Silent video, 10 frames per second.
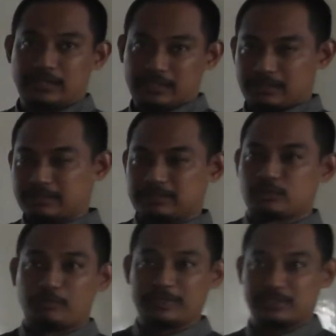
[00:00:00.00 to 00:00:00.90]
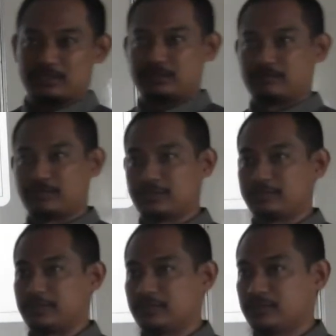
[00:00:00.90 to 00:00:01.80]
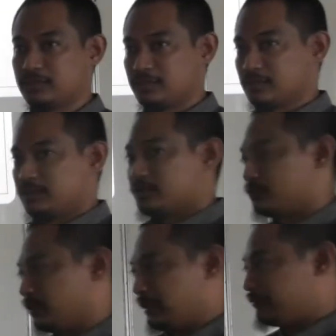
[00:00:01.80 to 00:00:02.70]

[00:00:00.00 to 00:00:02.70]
it's completed, for example. So if